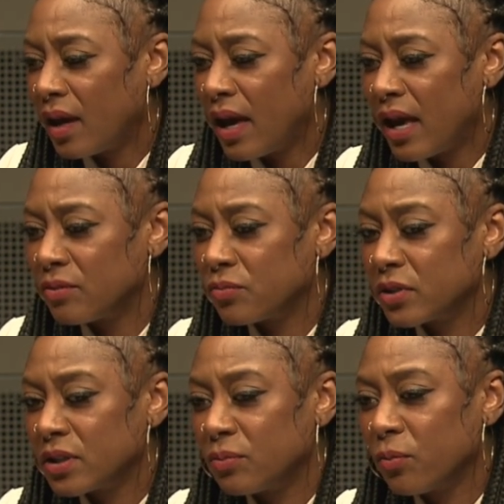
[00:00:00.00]
And
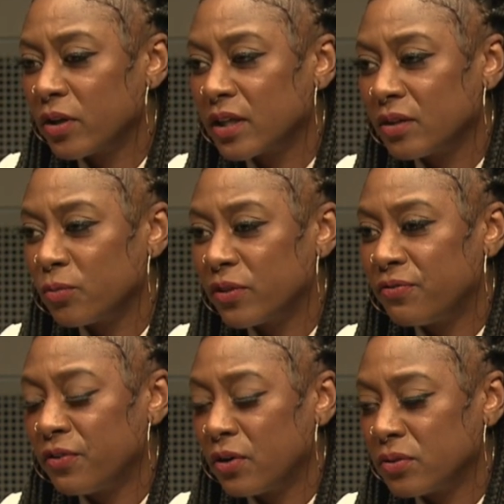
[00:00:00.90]
really working with
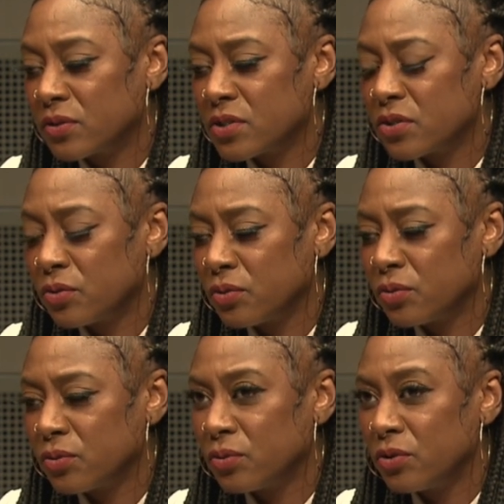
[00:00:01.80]
folks
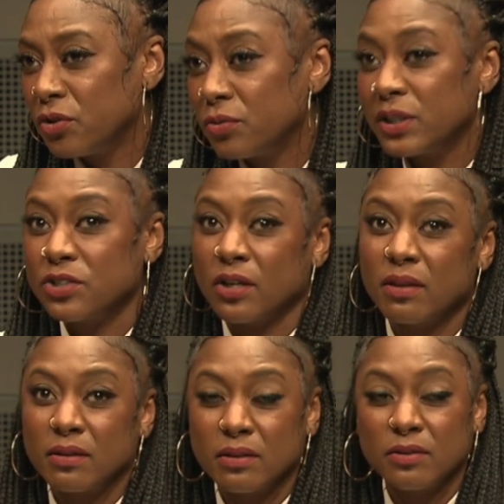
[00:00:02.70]
who knew of each
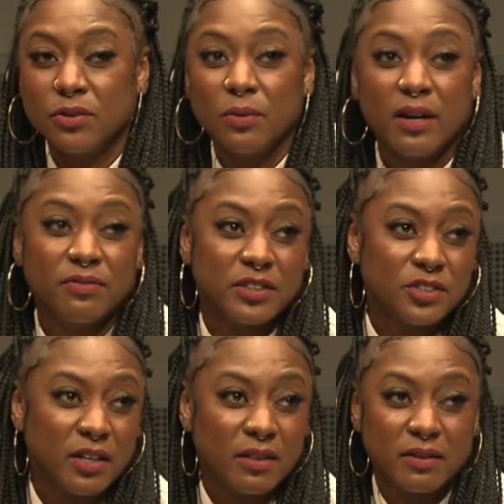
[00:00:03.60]

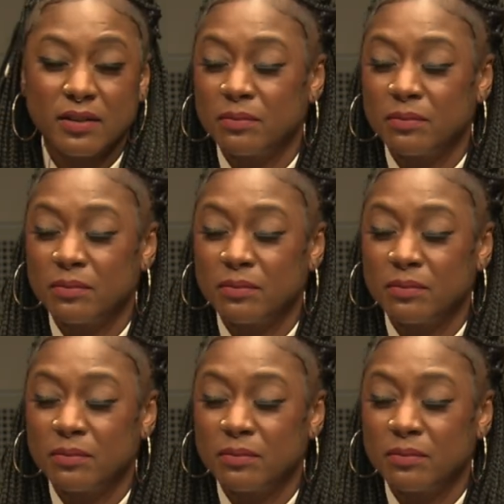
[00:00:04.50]
other,